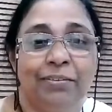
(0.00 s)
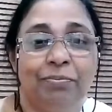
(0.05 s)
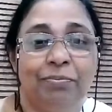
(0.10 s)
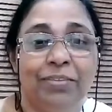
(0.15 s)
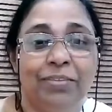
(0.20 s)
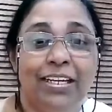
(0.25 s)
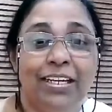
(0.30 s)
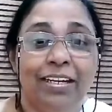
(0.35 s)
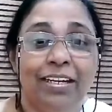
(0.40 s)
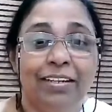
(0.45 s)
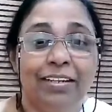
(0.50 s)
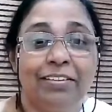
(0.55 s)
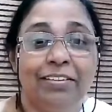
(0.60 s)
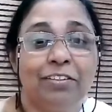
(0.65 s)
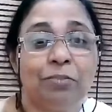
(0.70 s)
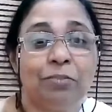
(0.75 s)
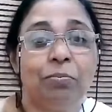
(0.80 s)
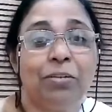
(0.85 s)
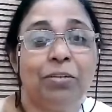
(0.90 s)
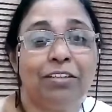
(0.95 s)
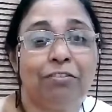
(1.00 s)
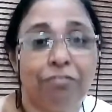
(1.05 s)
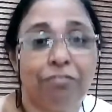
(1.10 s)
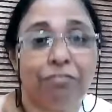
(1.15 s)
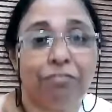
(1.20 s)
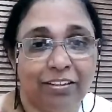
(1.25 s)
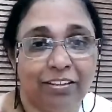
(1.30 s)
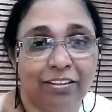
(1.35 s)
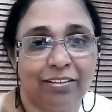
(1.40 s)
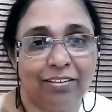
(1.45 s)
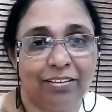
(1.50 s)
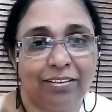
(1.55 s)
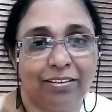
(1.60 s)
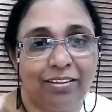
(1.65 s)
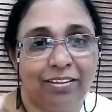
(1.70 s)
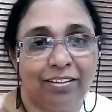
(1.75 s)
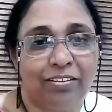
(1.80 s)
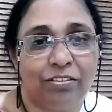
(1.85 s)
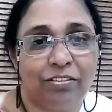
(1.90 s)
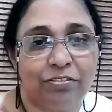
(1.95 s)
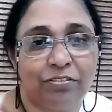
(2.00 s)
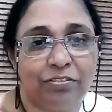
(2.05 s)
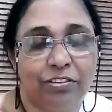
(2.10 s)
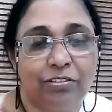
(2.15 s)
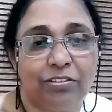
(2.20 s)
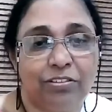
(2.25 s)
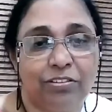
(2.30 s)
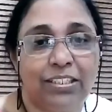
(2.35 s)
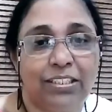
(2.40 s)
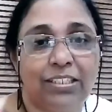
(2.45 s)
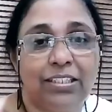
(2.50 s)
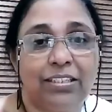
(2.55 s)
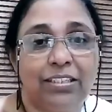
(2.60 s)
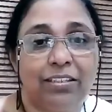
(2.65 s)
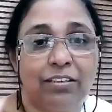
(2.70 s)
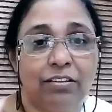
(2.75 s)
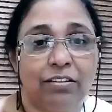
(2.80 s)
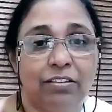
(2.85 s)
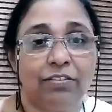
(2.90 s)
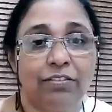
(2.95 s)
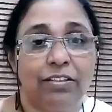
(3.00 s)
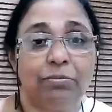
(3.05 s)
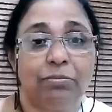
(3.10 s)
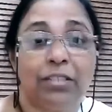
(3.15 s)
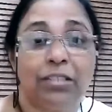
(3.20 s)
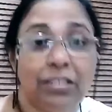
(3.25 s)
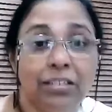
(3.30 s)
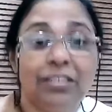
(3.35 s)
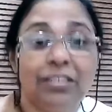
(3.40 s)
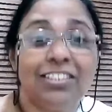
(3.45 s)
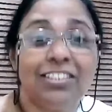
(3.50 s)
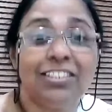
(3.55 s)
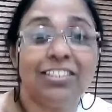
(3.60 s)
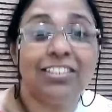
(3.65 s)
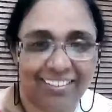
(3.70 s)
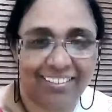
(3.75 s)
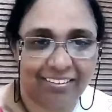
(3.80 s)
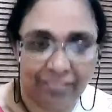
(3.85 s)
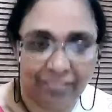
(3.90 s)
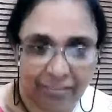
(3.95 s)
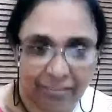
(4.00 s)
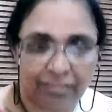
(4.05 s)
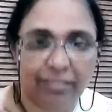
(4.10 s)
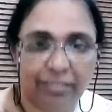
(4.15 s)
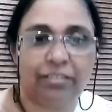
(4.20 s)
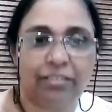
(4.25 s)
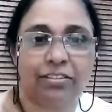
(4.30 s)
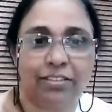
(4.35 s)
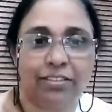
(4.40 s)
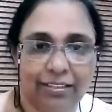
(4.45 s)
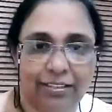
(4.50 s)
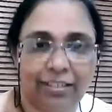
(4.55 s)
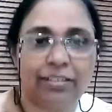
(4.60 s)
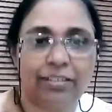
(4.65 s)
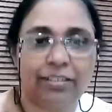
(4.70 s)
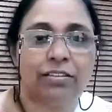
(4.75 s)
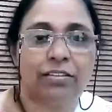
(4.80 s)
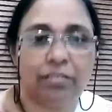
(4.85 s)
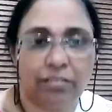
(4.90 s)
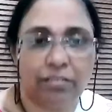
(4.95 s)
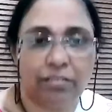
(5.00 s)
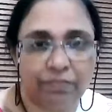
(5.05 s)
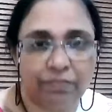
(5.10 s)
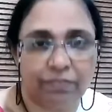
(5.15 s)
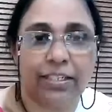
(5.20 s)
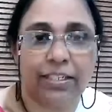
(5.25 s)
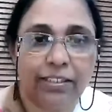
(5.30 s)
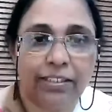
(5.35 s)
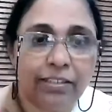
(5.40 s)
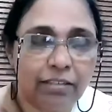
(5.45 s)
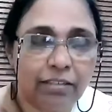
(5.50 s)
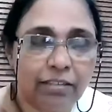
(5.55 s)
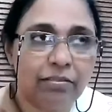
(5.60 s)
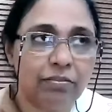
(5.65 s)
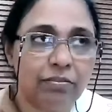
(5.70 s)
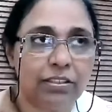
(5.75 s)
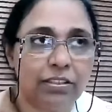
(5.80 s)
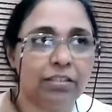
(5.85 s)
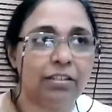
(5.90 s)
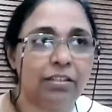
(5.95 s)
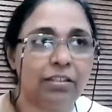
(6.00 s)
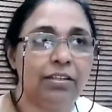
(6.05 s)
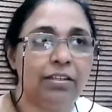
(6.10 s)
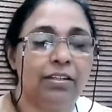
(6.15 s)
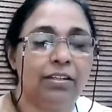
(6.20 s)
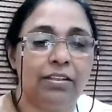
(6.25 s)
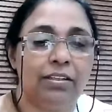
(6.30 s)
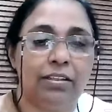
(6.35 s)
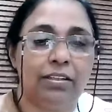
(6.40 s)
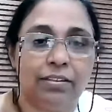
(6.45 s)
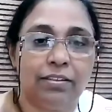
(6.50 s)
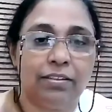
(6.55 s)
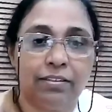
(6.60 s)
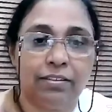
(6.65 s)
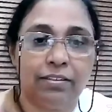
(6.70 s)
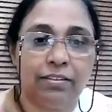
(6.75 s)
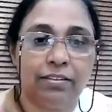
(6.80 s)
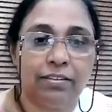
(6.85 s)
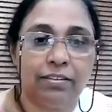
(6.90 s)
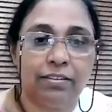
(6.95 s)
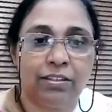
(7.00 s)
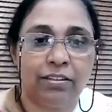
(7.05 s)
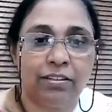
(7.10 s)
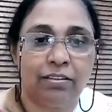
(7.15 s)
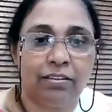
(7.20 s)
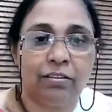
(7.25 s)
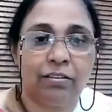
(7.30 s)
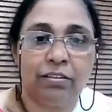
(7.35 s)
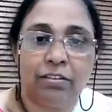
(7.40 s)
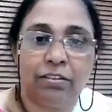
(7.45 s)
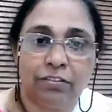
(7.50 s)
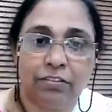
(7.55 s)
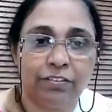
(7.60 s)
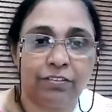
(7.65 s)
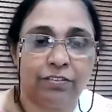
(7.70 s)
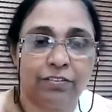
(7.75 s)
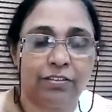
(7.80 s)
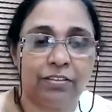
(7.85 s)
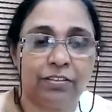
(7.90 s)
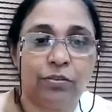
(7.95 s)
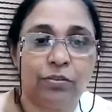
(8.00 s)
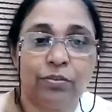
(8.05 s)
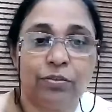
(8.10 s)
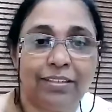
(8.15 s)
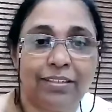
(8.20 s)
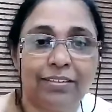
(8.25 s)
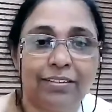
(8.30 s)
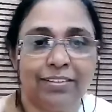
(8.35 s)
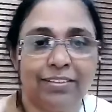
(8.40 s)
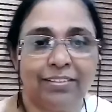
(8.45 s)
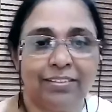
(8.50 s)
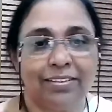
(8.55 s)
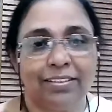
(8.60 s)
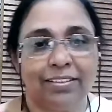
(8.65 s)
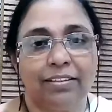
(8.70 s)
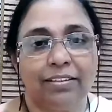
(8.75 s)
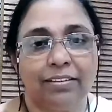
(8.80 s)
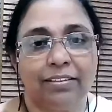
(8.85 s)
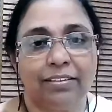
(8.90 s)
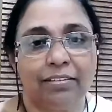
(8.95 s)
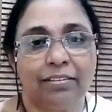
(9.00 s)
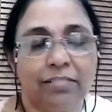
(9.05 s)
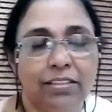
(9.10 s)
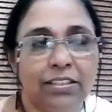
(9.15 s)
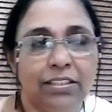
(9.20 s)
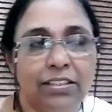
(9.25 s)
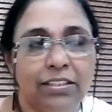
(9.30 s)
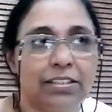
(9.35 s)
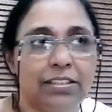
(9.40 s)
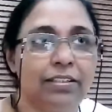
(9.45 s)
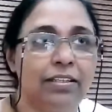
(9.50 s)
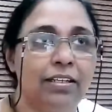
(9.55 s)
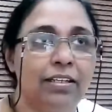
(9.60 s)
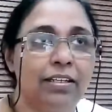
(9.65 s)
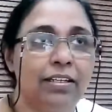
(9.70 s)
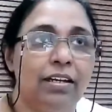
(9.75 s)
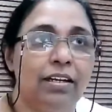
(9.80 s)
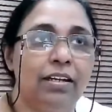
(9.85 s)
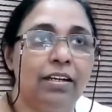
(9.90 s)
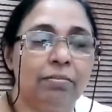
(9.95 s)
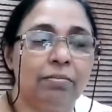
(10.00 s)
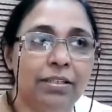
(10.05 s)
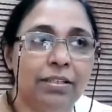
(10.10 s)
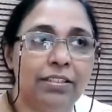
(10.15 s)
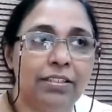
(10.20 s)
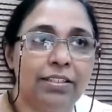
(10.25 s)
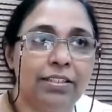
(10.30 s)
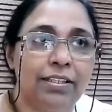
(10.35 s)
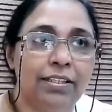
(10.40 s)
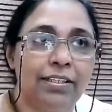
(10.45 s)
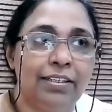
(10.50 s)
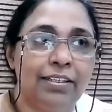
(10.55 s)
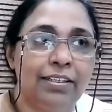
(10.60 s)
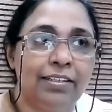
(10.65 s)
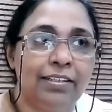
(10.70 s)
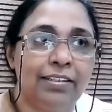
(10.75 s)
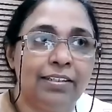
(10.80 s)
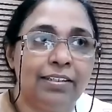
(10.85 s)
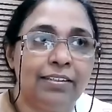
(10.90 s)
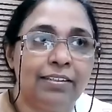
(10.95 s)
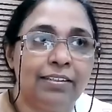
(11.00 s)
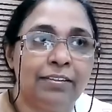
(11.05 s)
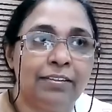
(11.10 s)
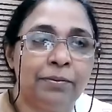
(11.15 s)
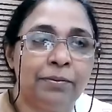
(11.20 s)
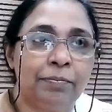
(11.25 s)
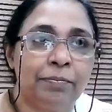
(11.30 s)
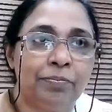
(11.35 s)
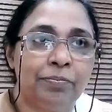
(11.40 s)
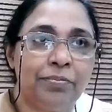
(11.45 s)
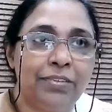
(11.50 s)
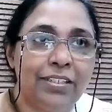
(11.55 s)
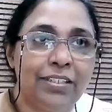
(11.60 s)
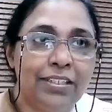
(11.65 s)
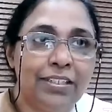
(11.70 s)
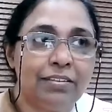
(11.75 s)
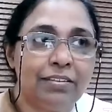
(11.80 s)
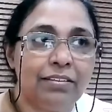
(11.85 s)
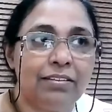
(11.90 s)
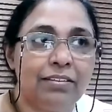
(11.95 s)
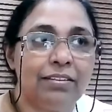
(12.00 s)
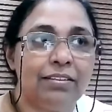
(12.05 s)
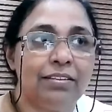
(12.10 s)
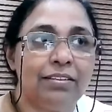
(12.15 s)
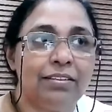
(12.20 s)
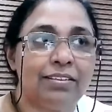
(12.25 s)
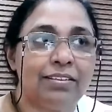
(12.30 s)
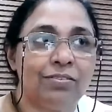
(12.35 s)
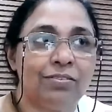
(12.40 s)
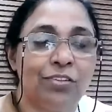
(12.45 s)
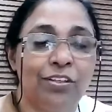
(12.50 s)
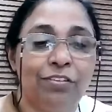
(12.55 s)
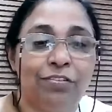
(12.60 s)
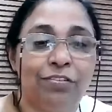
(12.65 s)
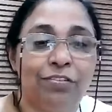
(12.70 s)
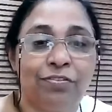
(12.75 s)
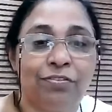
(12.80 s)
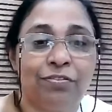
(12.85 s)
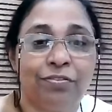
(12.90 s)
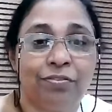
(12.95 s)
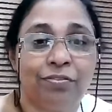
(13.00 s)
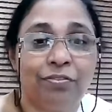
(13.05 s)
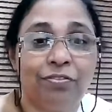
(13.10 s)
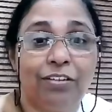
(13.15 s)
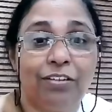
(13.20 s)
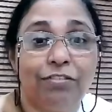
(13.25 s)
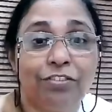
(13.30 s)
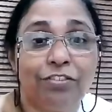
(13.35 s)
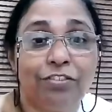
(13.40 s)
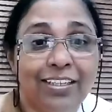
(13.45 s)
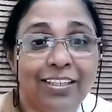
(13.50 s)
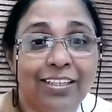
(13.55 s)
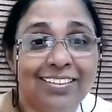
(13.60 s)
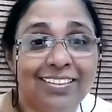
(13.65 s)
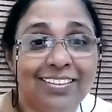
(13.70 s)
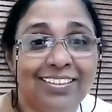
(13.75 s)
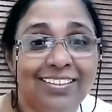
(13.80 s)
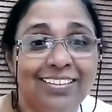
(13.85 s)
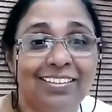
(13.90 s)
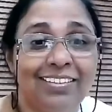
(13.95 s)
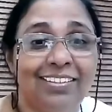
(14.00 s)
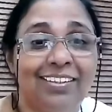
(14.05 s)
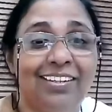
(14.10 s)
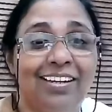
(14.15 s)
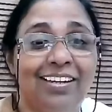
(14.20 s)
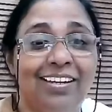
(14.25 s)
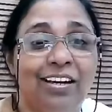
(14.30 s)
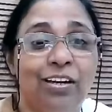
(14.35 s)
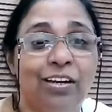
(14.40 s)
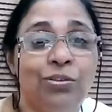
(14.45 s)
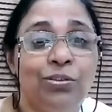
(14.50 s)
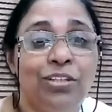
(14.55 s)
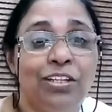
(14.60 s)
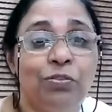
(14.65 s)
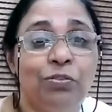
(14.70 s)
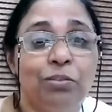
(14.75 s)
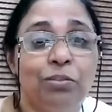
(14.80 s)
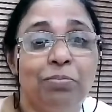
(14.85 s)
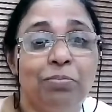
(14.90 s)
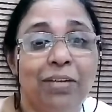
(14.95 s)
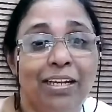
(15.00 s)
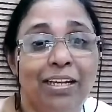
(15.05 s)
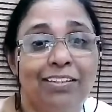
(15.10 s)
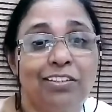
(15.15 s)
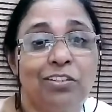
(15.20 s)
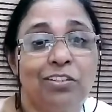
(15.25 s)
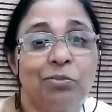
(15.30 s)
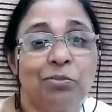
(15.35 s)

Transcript: they had this big fear of, taking care of them initially. That has sort of died down with a lot of awareness and, teaching. But these nurses were frightened how they would balance